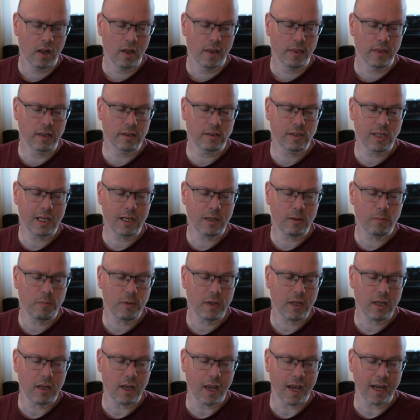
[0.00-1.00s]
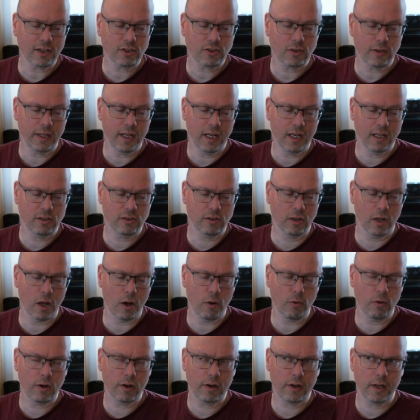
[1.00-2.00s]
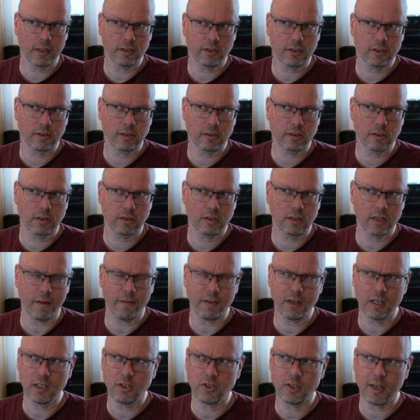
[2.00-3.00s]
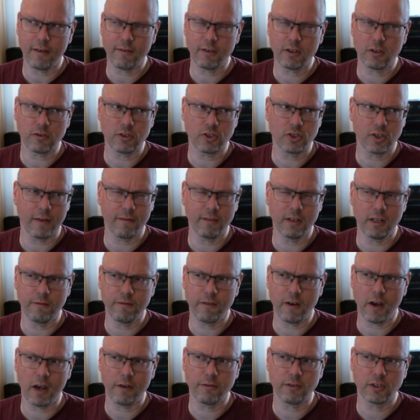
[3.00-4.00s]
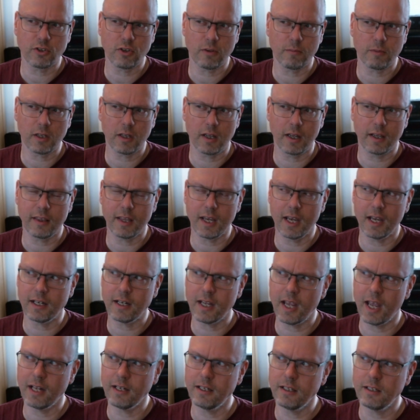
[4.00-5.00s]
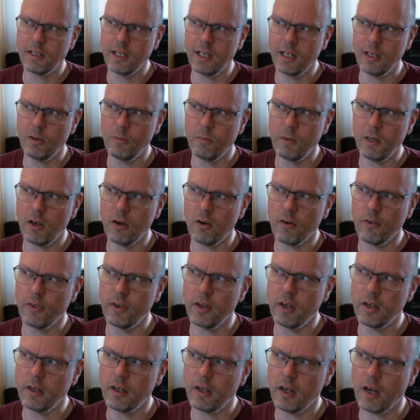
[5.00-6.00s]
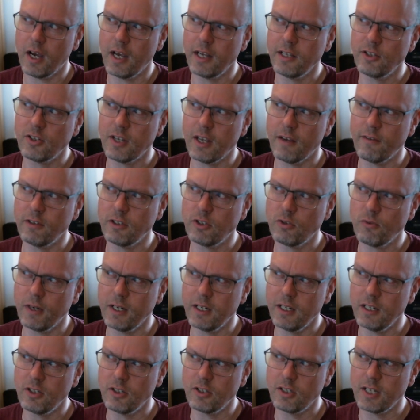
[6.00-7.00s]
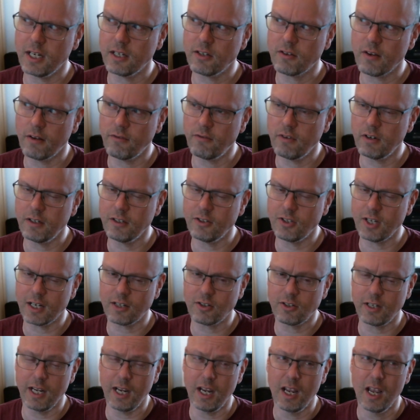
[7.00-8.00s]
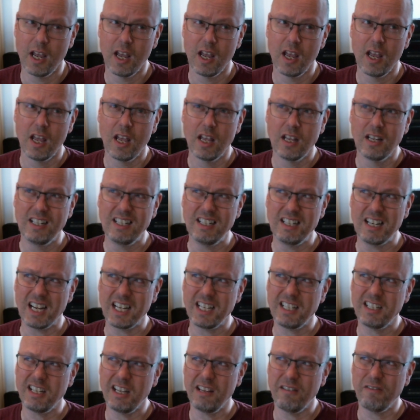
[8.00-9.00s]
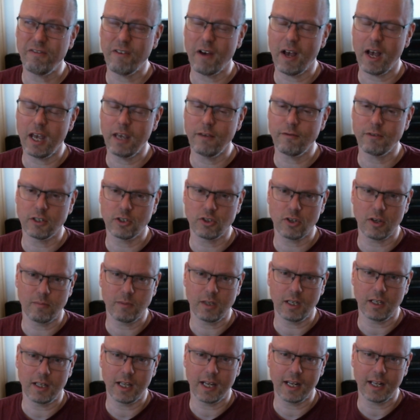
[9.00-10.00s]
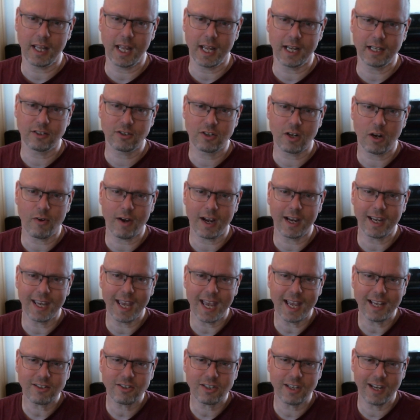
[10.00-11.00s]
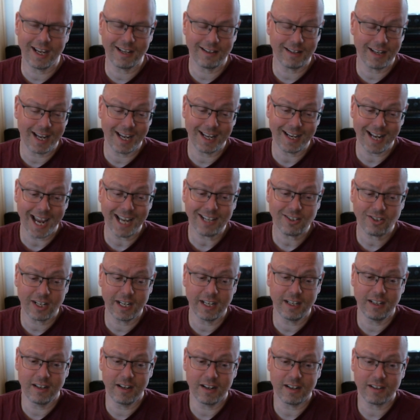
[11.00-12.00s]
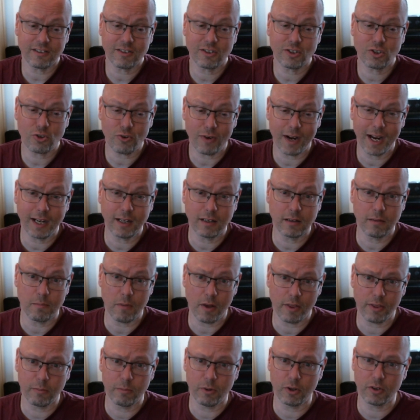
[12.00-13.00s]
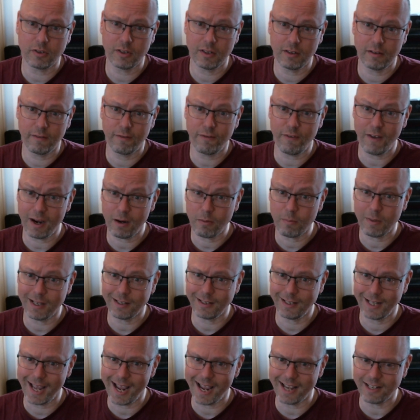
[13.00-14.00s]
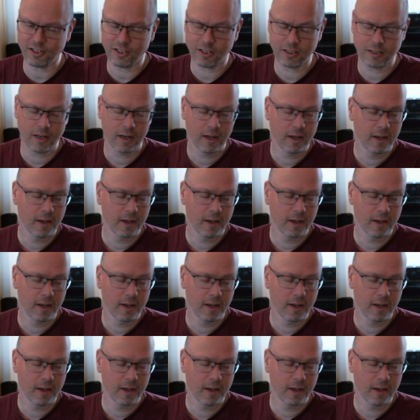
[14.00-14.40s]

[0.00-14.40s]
The TDP actually is lower, it's 77 or 75 or something like that, and the TDP on the i7 2600 is actually 95 or something like that. So I guess it actually does strain the motherboard a fair bit less,